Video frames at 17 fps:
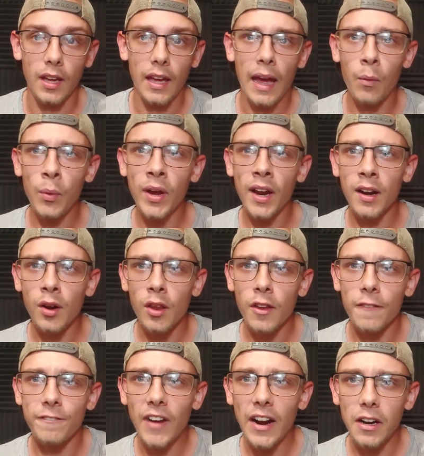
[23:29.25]
And we got
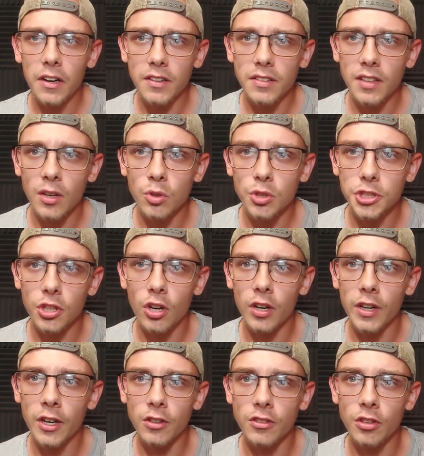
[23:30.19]
another fire extinguisher
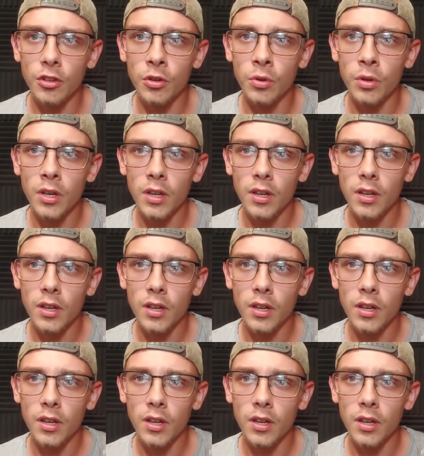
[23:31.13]
on here too.